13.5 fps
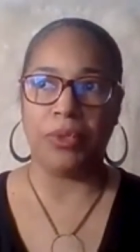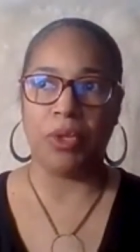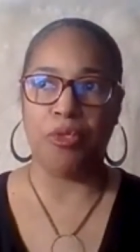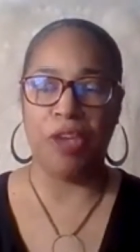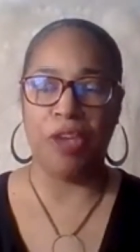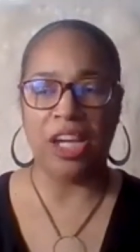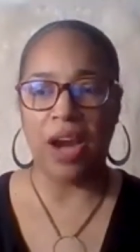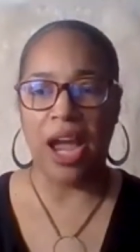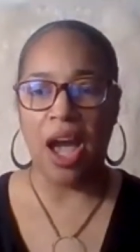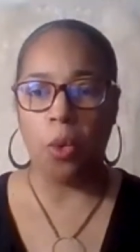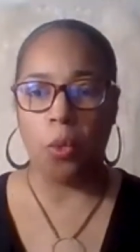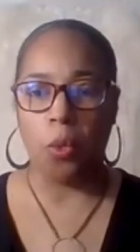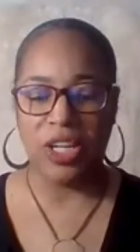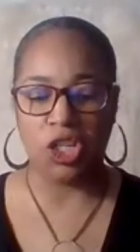figure
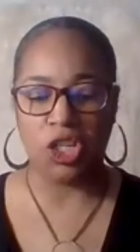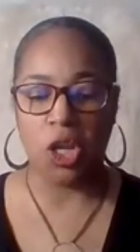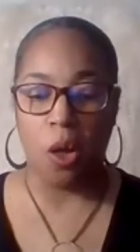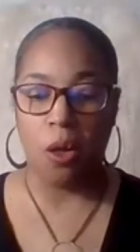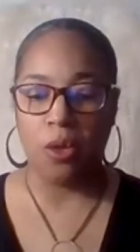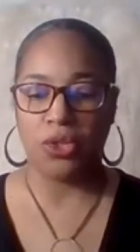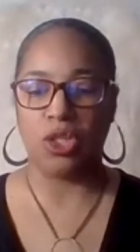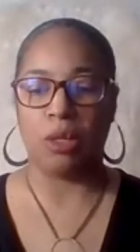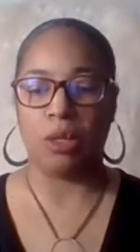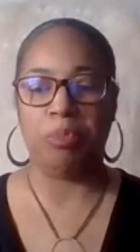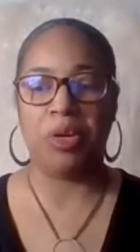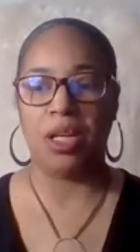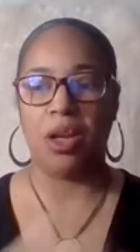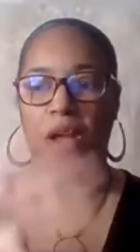out which goals to
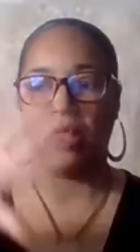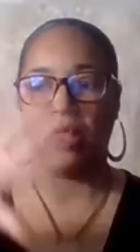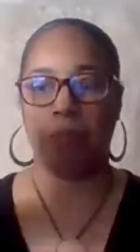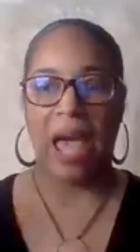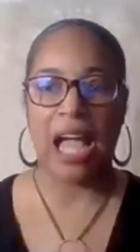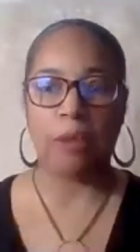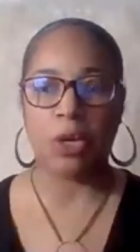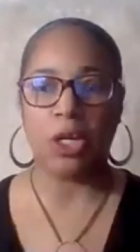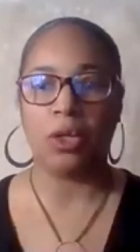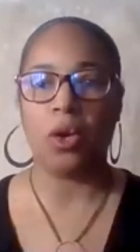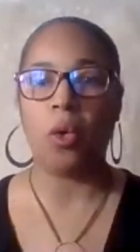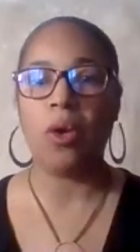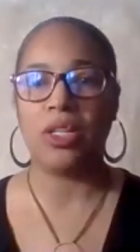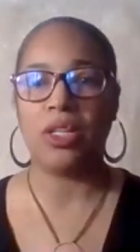put on the back burner
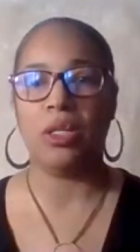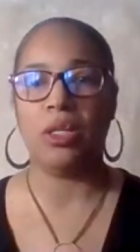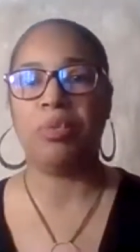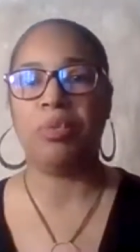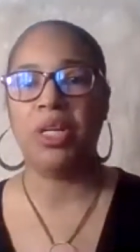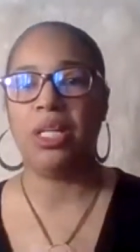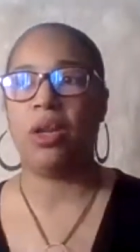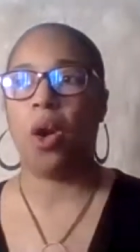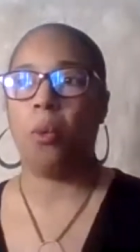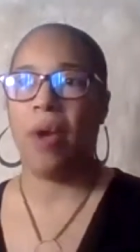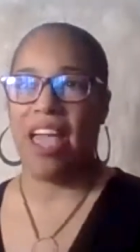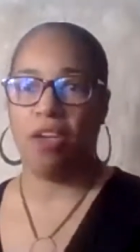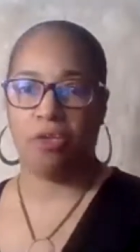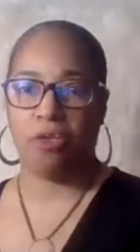or to put
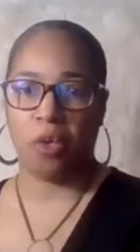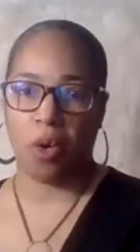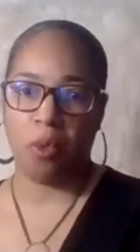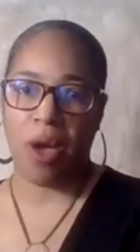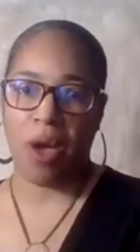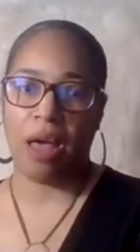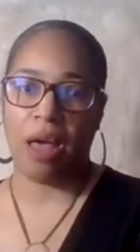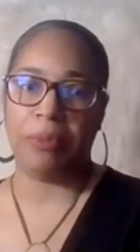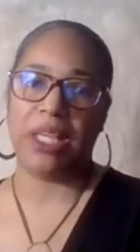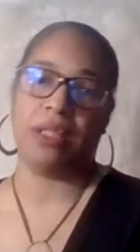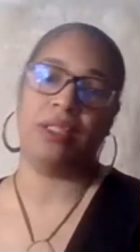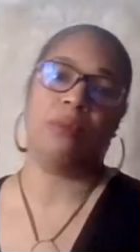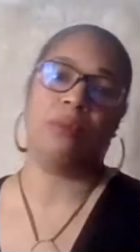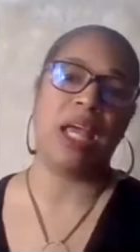away for a while.
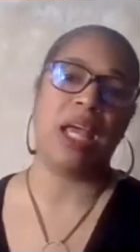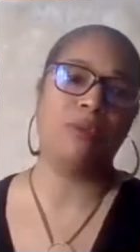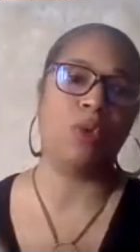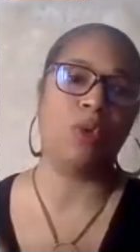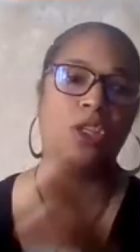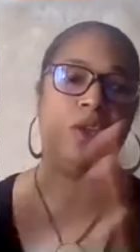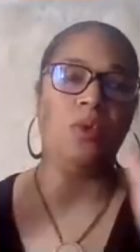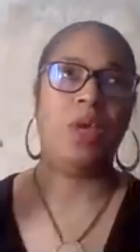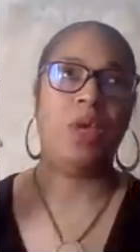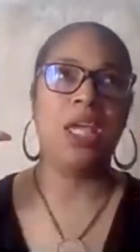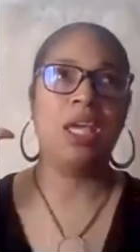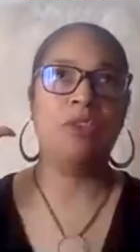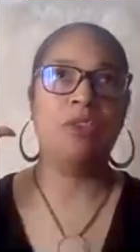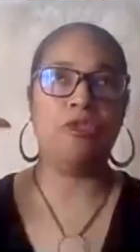Because sometimes when you
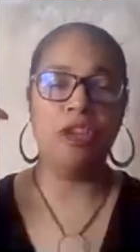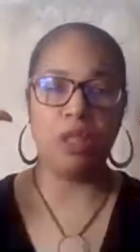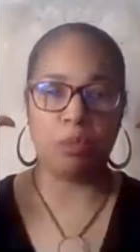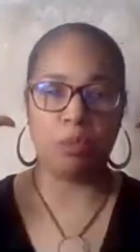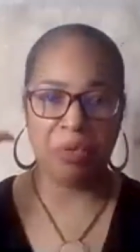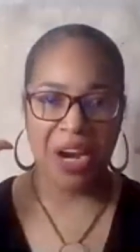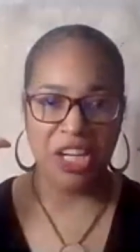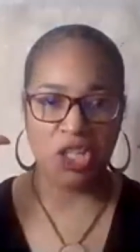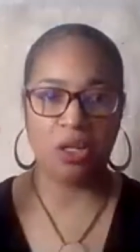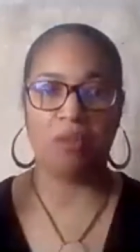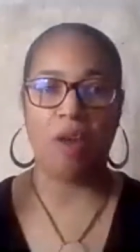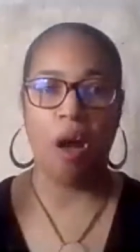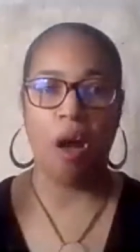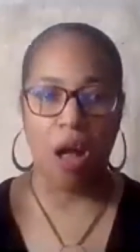feel the pressure
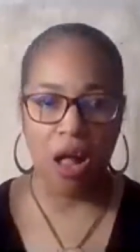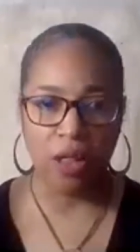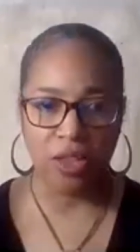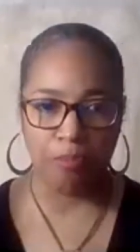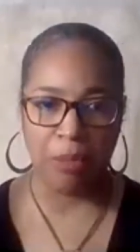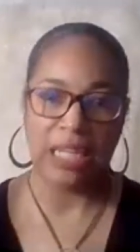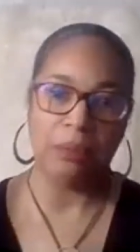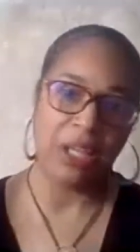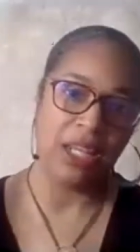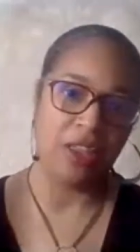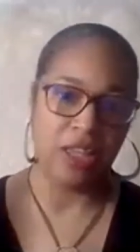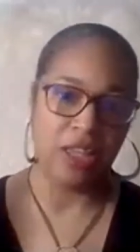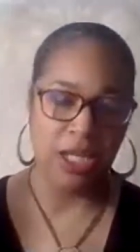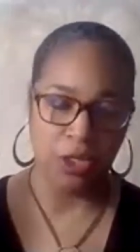of all the many
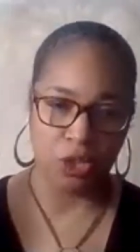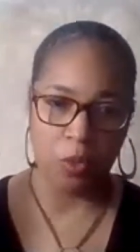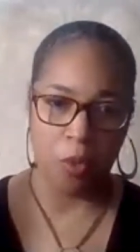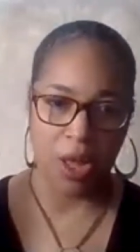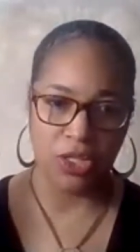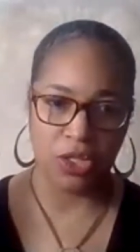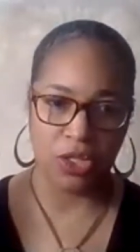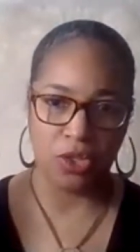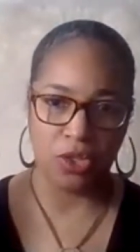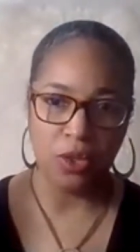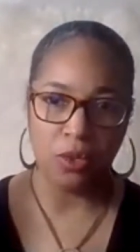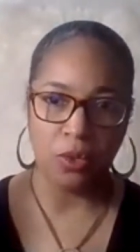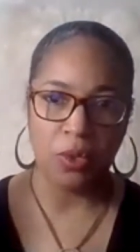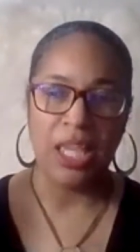things you want to
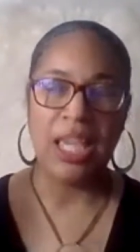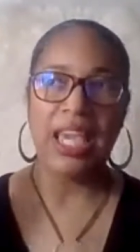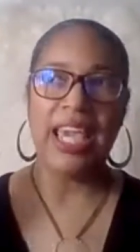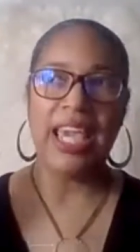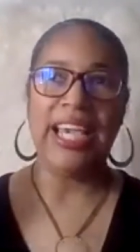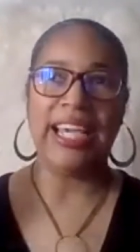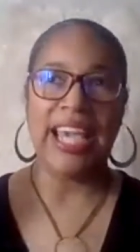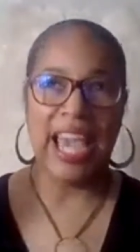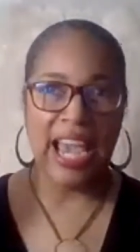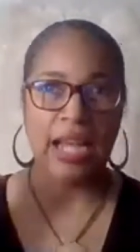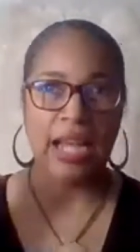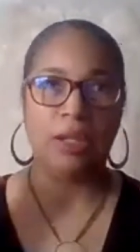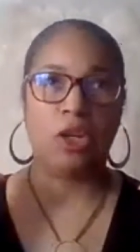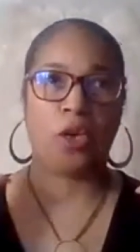do, it
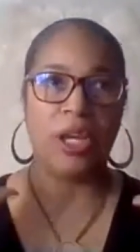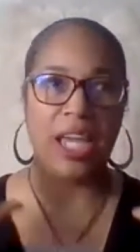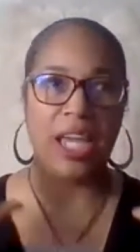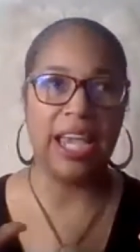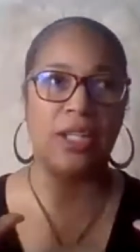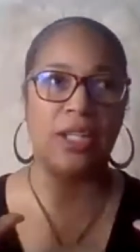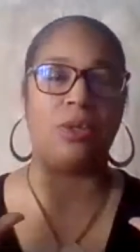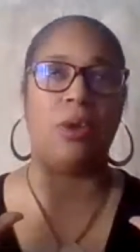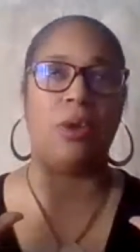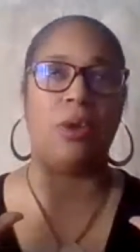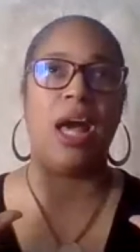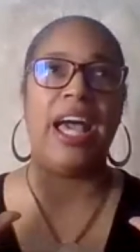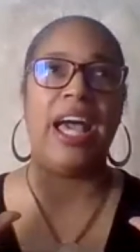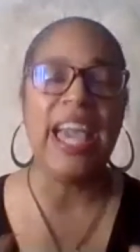can create
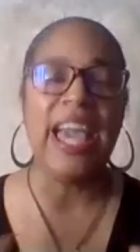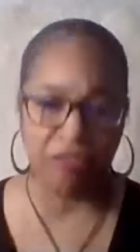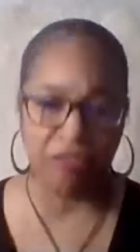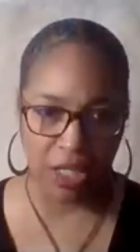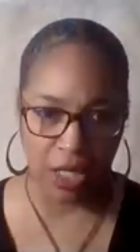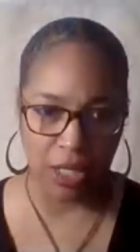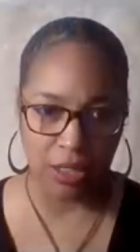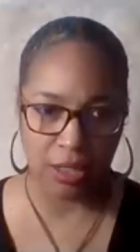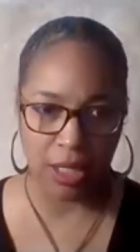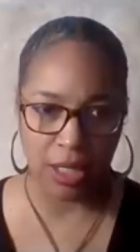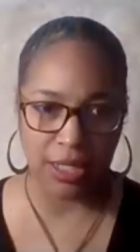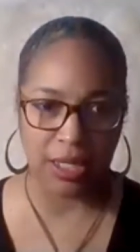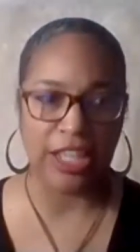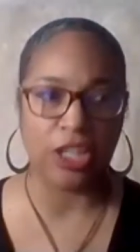a heaviness.
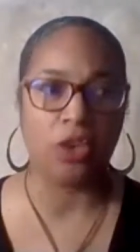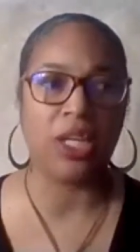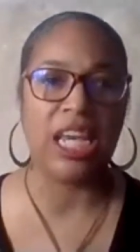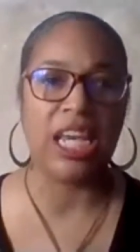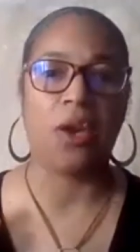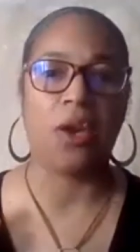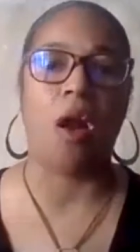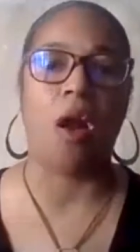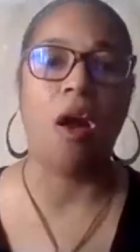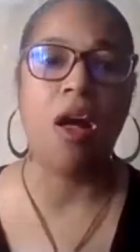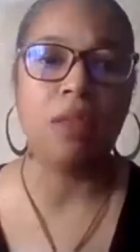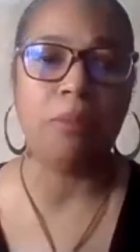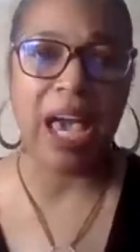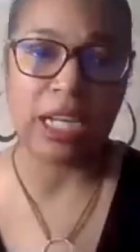It's like you're carrying
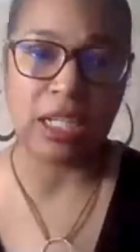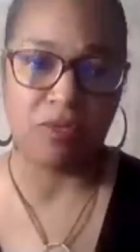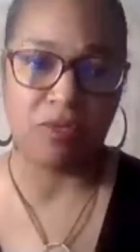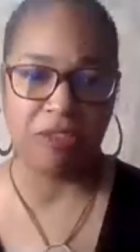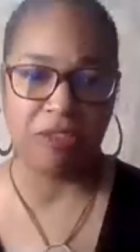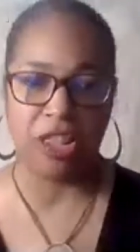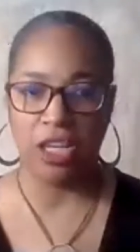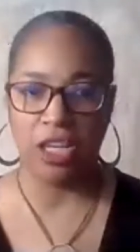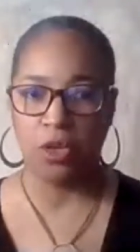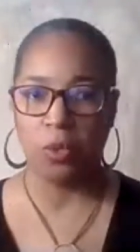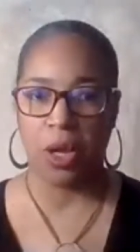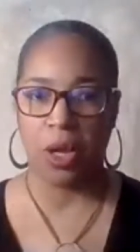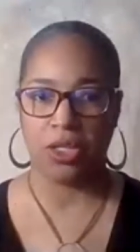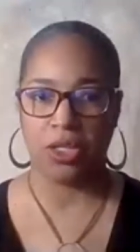all the baggage of everything you
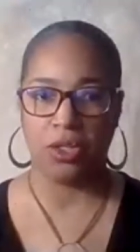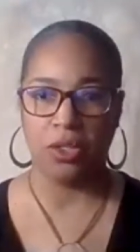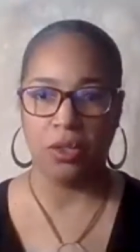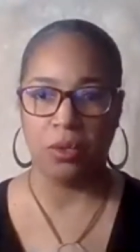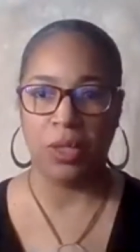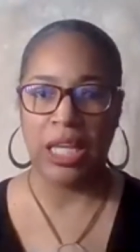want to do,